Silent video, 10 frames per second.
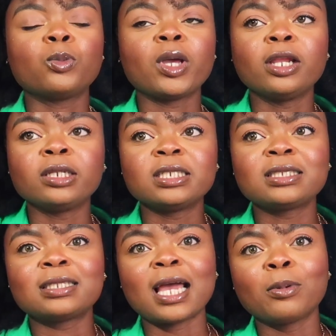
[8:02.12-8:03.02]
going
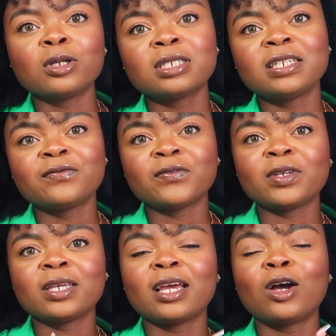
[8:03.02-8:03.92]
to leave
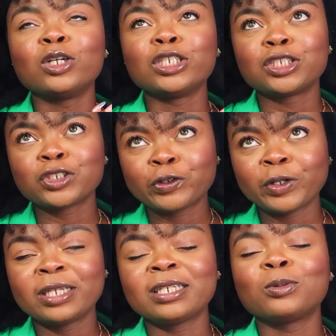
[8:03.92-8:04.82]
on the
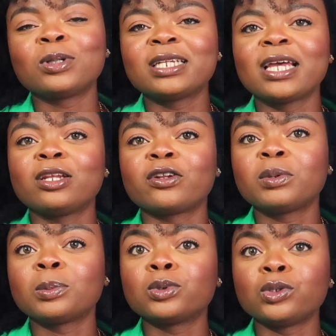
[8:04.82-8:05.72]
screen the one that a lot of
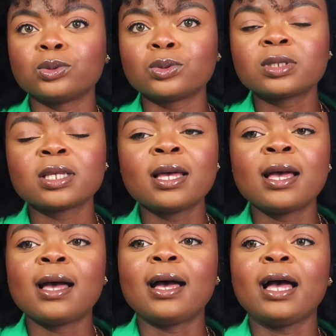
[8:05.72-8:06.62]
people use.
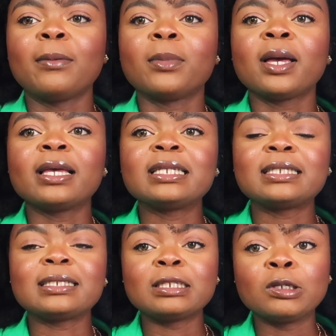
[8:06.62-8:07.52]

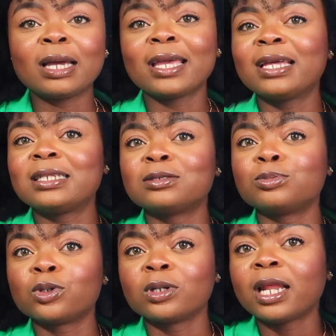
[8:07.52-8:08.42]
You can get this
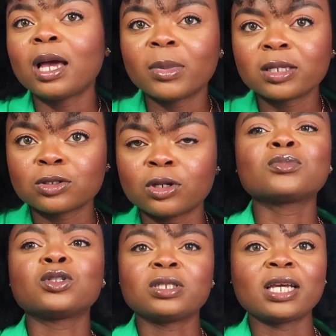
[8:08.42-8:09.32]
book on Amazon.
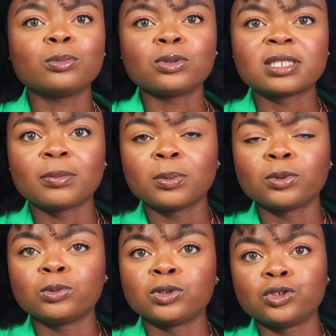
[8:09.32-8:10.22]
Those are the books that
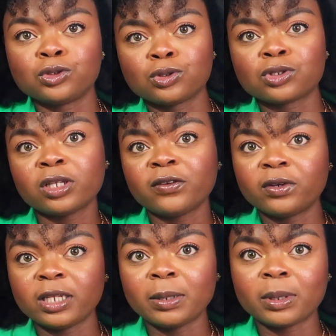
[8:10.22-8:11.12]
people would use to study
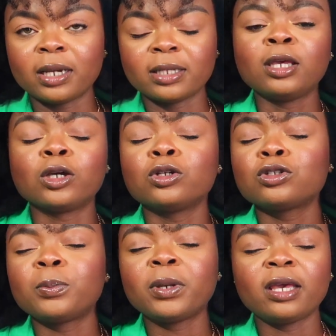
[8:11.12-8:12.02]
for the MCAT. You can
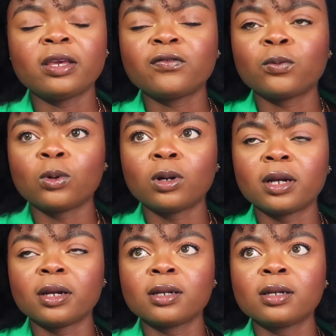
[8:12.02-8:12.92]
also pay for